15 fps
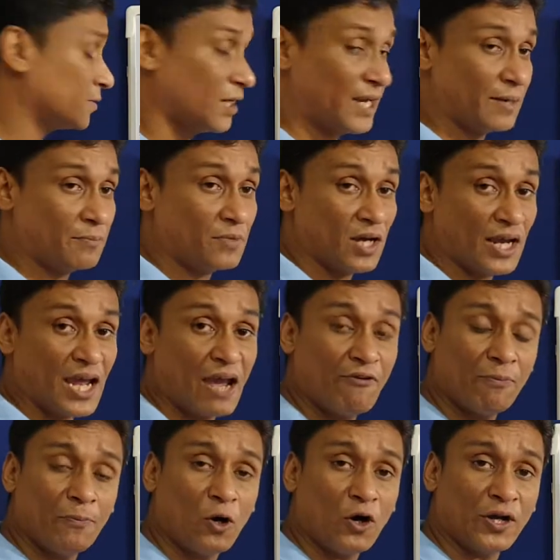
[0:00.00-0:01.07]
I
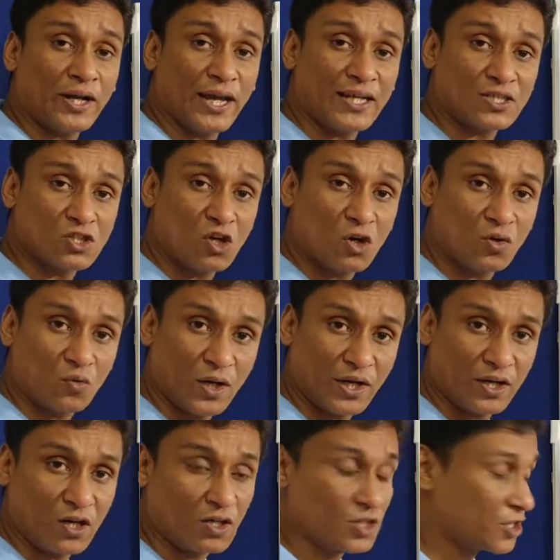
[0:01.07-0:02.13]
have a point x naught y
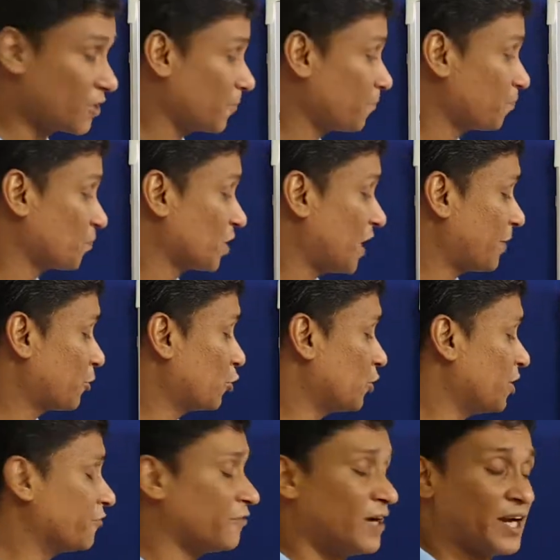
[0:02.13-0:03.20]
naught. I'm going
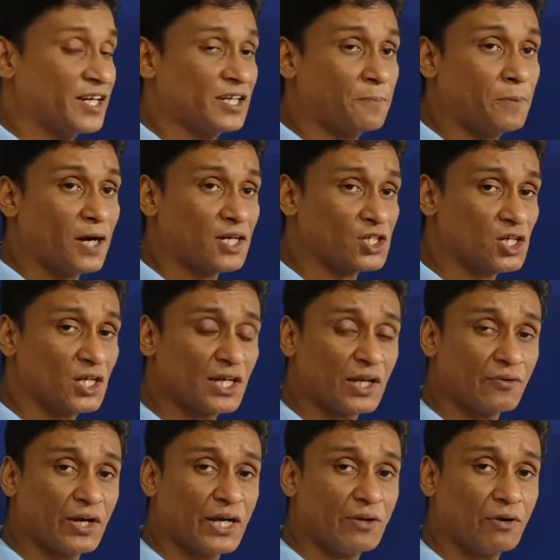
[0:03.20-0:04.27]
to define the partial
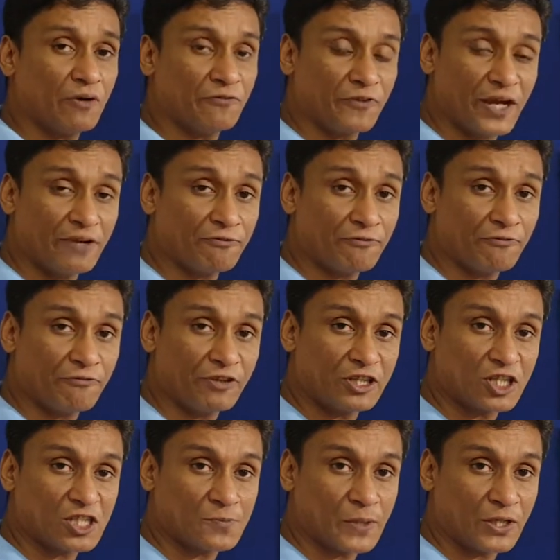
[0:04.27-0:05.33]
derivative of f with
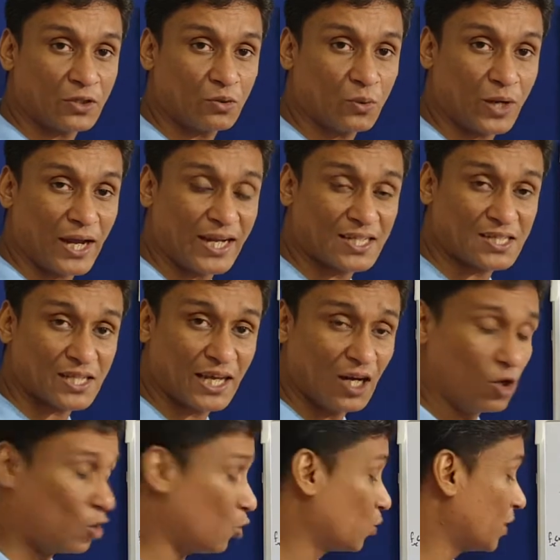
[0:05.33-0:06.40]
respect to x
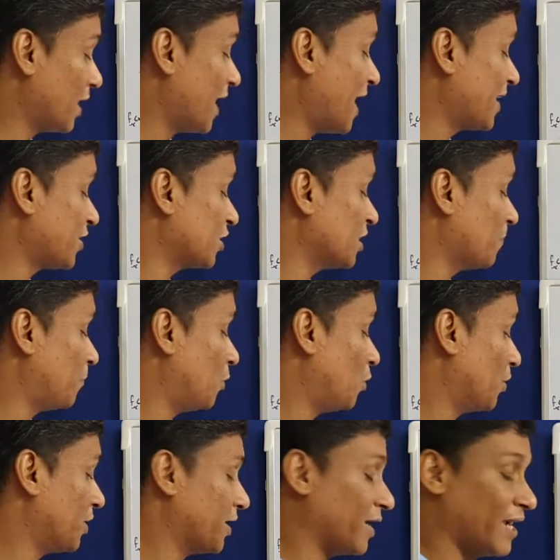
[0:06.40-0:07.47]
alone at the
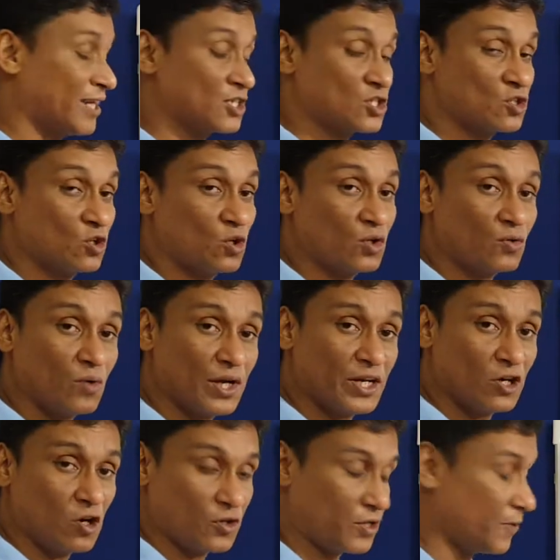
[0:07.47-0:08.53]
point x naught y
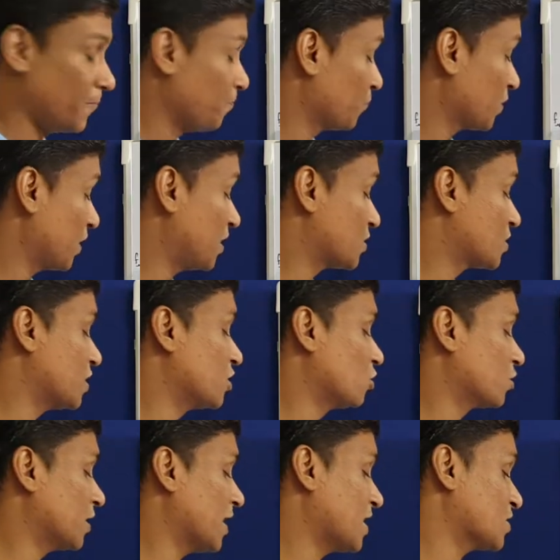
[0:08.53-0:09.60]
naught. It is
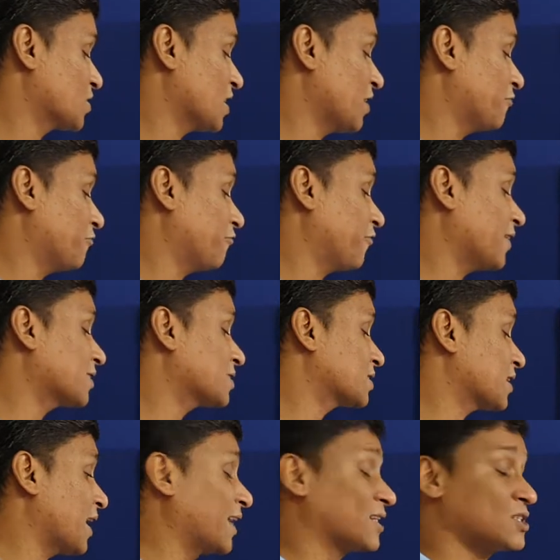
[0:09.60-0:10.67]
denoted as
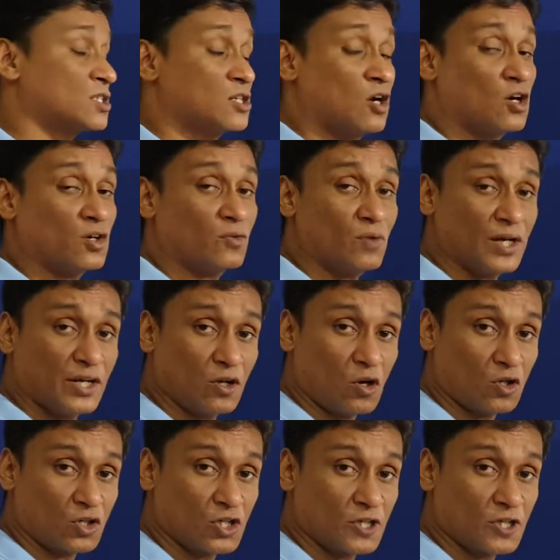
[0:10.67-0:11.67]
fx x naught y naught.